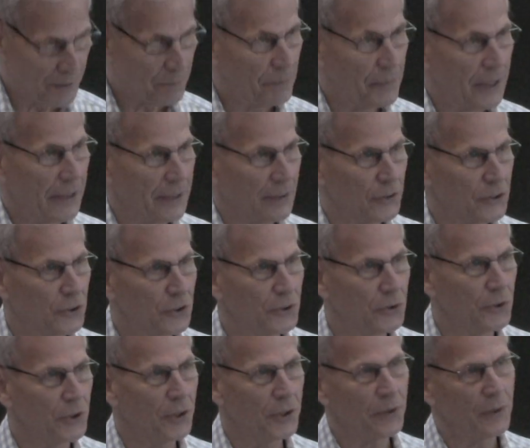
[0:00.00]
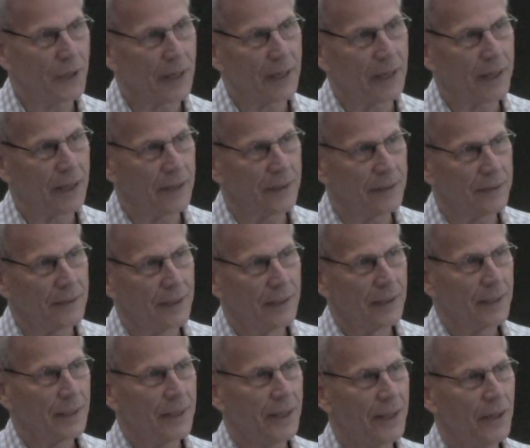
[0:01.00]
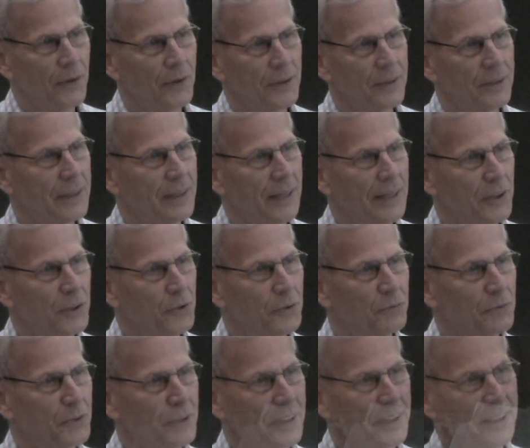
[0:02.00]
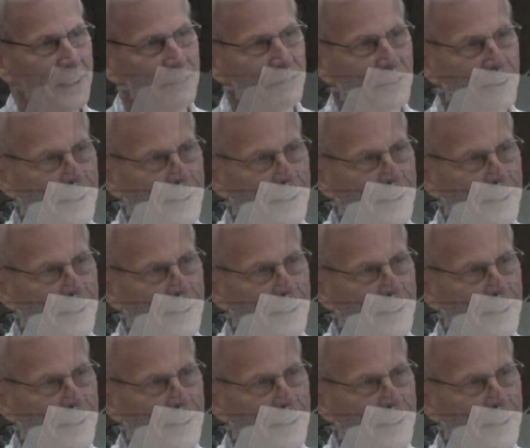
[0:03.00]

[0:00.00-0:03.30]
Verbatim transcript: being in the studio. And Karen, thank you for the gift